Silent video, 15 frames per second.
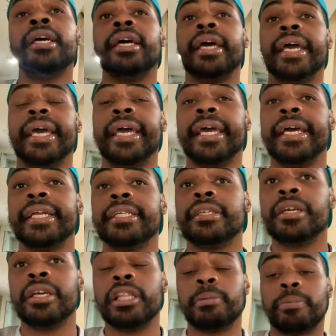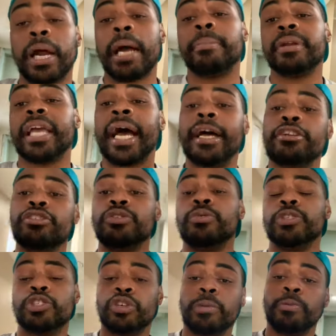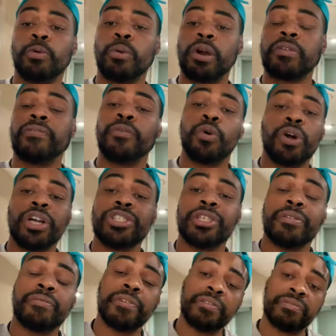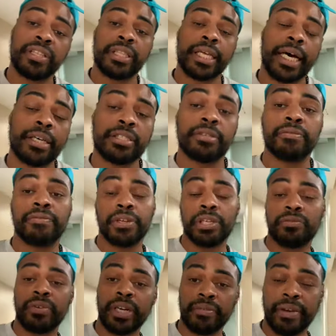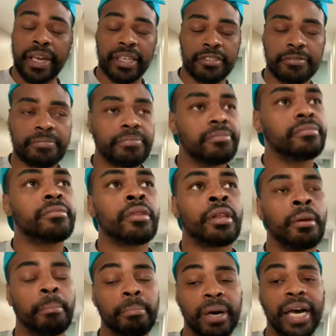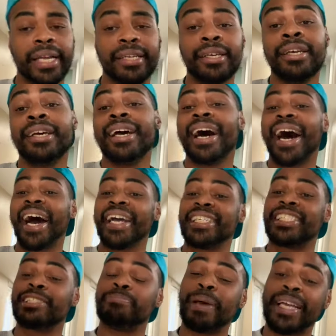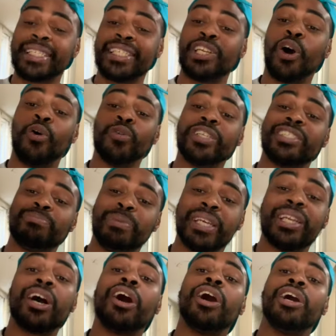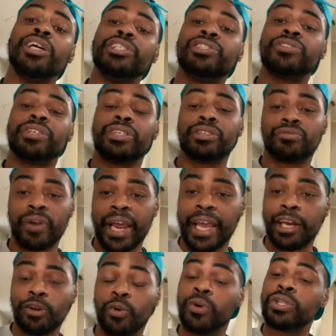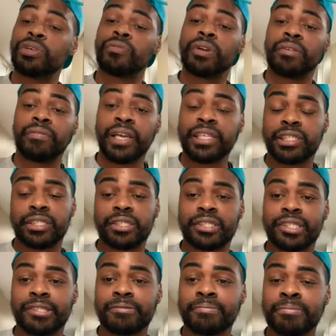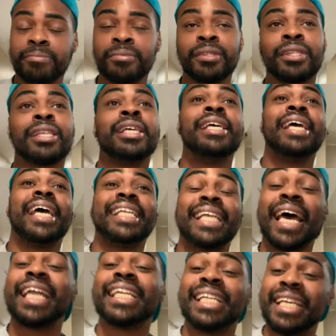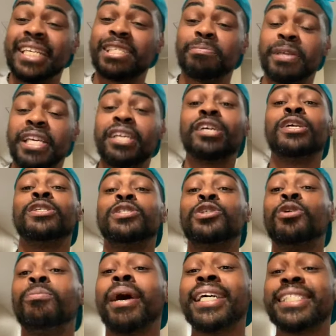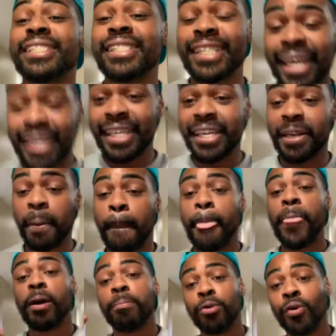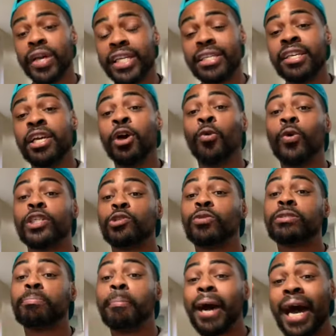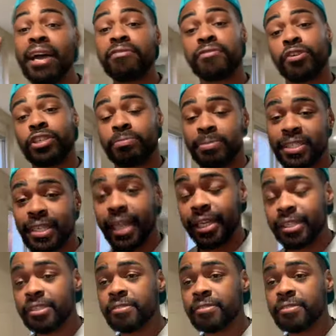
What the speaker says: and the property I knew was going to be worth $450,000 fully renovated. But I expected to only spend $100,000 on the renovations. And that leads me to my second point, which was my first mistake.